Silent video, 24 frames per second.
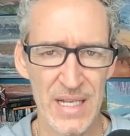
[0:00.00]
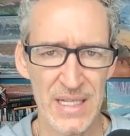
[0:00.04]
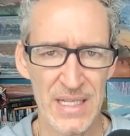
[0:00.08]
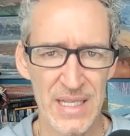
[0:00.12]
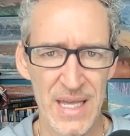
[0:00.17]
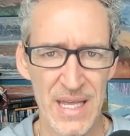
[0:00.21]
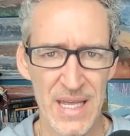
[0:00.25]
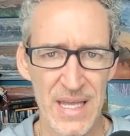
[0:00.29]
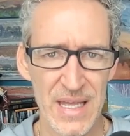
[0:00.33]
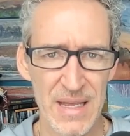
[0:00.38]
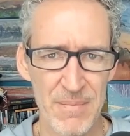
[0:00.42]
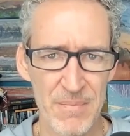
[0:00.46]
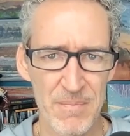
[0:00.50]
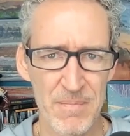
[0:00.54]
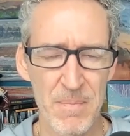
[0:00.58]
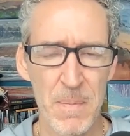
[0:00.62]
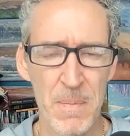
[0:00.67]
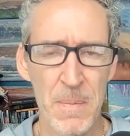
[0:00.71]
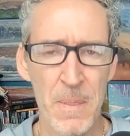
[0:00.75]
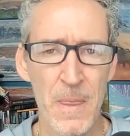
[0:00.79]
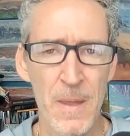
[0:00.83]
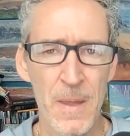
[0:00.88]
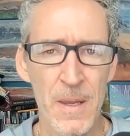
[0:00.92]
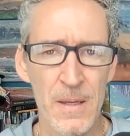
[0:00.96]
that game
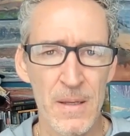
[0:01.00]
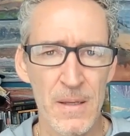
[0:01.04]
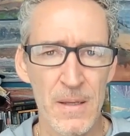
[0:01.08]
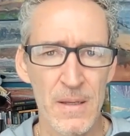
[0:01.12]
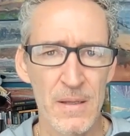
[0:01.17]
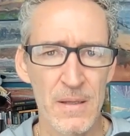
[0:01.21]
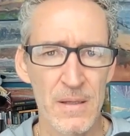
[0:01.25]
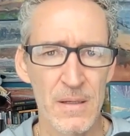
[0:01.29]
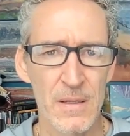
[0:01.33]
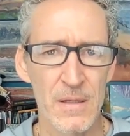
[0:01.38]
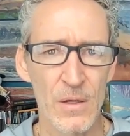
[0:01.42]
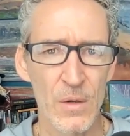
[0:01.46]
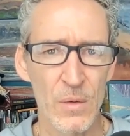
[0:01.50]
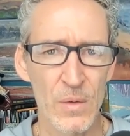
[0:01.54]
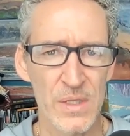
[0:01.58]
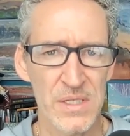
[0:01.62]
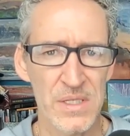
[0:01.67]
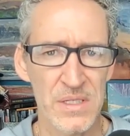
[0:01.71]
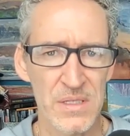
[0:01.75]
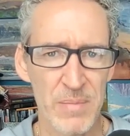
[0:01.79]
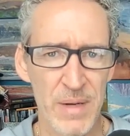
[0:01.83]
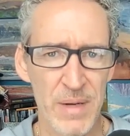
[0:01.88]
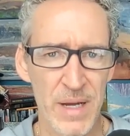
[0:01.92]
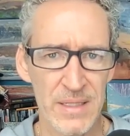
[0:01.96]
go
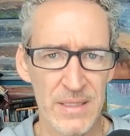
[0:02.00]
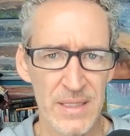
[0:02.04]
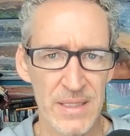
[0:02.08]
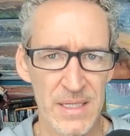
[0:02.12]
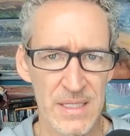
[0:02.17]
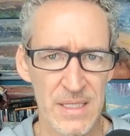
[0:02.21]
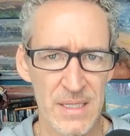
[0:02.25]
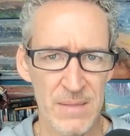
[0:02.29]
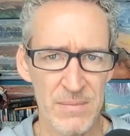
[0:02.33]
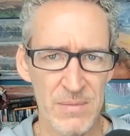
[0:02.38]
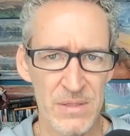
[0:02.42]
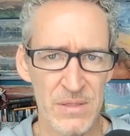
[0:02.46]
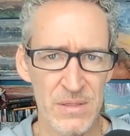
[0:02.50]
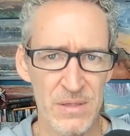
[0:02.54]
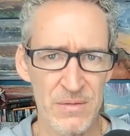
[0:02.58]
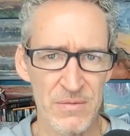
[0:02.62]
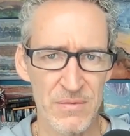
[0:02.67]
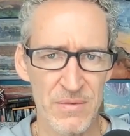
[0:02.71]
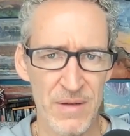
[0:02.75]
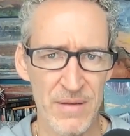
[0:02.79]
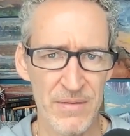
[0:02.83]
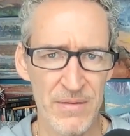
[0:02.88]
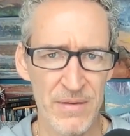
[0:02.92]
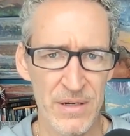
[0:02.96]
listen to podcast
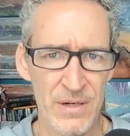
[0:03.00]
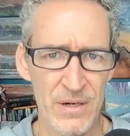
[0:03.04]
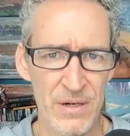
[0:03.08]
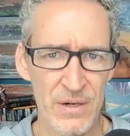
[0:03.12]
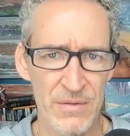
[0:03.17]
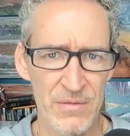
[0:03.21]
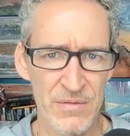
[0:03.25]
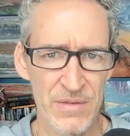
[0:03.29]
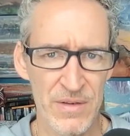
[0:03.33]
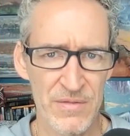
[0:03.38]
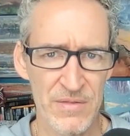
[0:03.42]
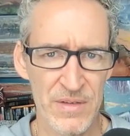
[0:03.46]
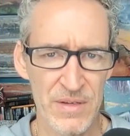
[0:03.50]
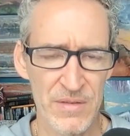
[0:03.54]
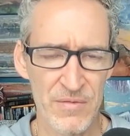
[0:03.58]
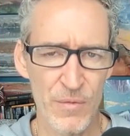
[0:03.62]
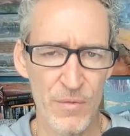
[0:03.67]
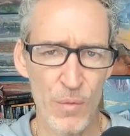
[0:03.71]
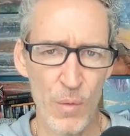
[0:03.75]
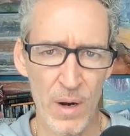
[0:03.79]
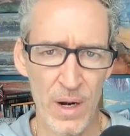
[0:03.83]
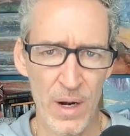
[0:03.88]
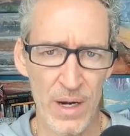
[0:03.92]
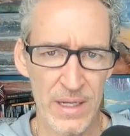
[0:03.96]
episode
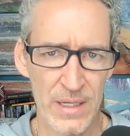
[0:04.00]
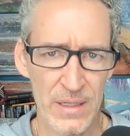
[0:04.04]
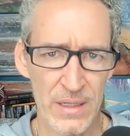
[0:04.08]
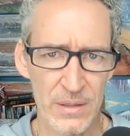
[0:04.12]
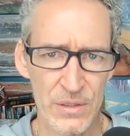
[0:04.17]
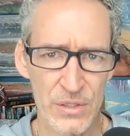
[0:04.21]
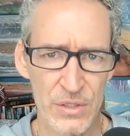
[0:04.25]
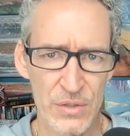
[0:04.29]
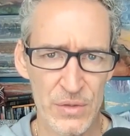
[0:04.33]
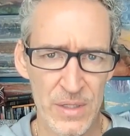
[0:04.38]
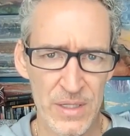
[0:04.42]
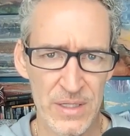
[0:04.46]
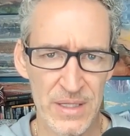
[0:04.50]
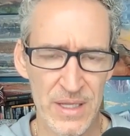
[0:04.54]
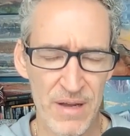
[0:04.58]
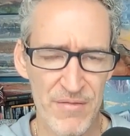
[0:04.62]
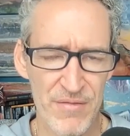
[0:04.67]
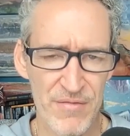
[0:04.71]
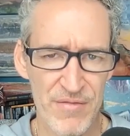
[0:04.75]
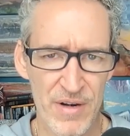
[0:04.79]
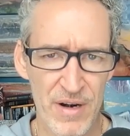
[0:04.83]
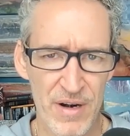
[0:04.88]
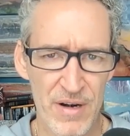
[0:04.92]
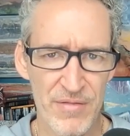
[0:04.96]
554. I illustrate
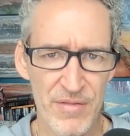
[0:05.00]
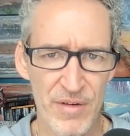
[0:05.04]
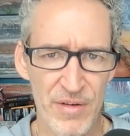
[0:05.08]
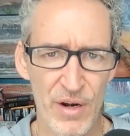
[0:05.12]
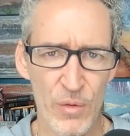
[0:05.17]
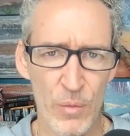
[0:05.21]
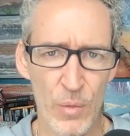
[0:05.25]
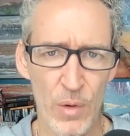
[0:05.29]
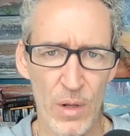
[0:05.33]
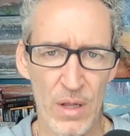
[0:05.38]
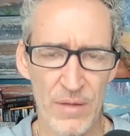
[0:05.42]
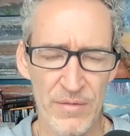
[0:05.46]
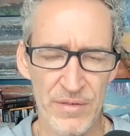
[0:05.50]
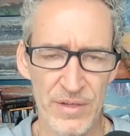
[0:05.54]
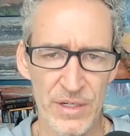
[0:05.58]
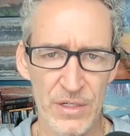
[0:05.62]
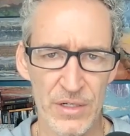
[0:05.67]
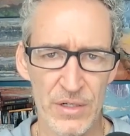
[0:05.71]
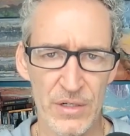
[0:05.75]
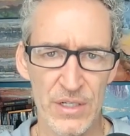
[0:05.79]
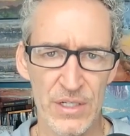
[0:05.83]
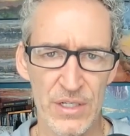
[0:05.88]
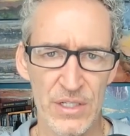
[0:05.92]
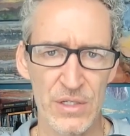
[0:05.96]
that very, very well. I've
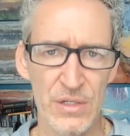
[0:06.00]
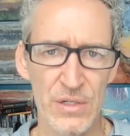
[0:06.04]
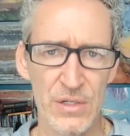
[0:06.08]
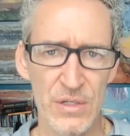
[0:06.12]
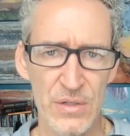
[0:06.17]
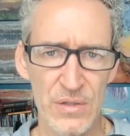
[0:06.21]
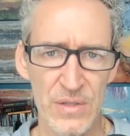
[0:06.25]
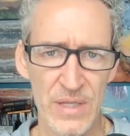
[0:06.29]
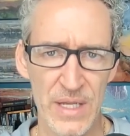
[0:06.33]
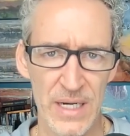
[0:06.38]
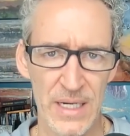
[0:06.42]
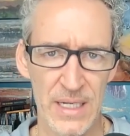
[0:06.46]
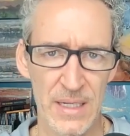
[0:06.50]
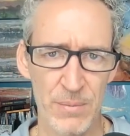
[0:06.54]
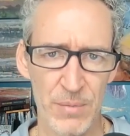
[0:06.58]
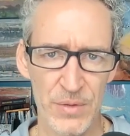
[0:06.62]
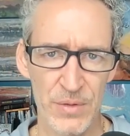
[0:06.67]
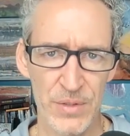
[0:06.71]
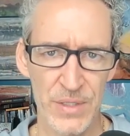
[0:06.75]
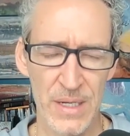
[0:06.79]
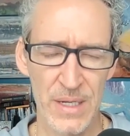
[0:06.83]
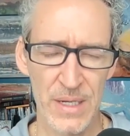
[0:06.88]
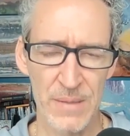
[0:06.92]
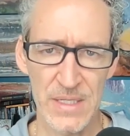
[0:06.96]
encouraged you to do that a
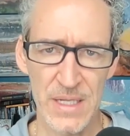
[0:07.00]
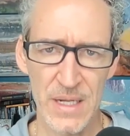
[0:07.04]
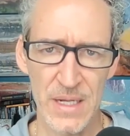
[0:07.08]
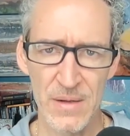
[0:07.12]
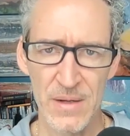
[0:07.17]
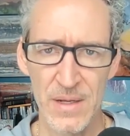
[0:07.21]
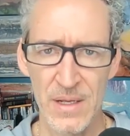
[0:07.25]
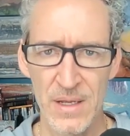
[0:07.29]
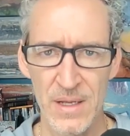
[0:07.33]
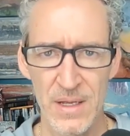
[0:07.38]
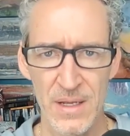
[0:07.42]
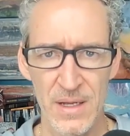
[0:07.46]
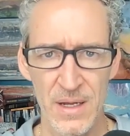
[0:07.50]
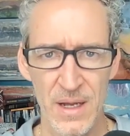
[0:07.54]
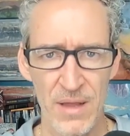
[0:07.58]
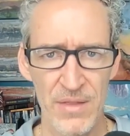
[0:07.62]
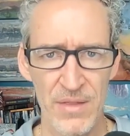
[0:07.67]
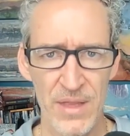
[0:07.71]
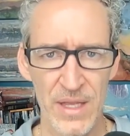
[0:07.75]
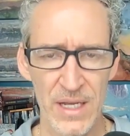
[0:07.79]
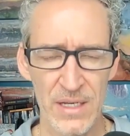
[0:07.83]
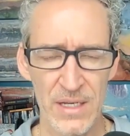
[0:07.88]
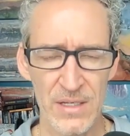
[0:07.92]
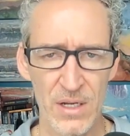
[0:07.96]
couple times now.
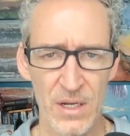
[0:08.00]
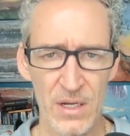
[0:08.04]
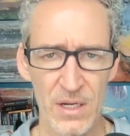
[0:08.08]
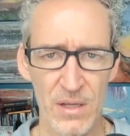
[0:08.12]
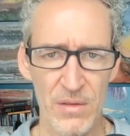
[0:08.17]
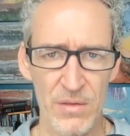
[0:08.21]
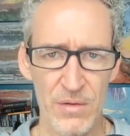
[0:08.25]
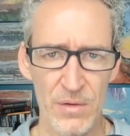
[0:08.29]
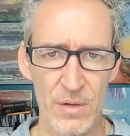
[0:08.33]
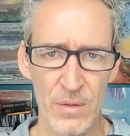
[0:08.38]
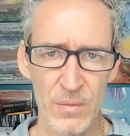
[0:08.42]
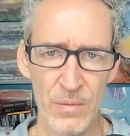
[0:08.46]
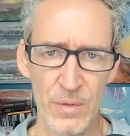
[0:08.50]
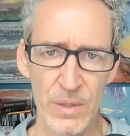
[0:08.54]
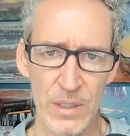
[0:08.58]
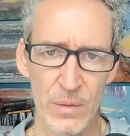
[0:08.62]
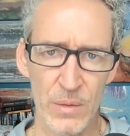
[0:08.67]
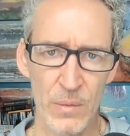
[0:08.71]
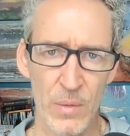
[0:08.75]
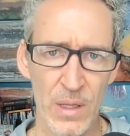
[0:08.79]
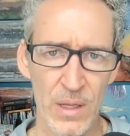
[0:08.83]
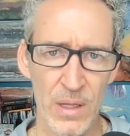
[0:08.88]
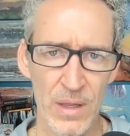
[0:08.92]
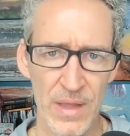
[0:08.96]
I think I talk you through it
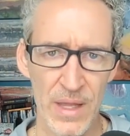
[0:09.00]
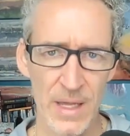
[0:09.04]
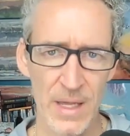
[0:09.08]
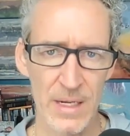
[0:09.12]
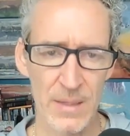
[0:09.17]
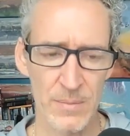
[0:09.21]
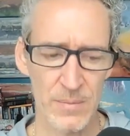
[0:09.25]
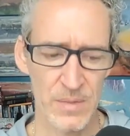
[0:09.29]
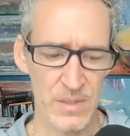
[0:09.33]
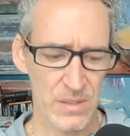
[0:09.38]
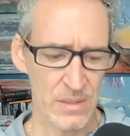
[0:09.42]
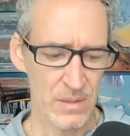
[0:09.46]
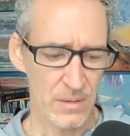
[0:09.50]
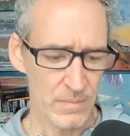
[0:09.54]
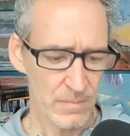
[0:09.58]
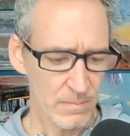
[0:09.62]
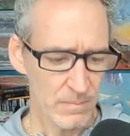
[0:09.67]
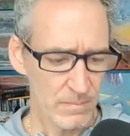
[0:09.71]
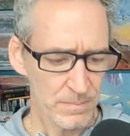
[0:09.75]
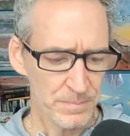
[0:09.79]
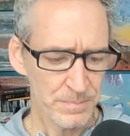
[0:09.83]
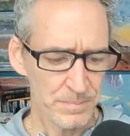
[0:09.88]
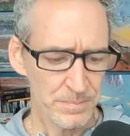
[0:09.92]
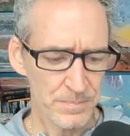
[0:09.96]
really well in that episode.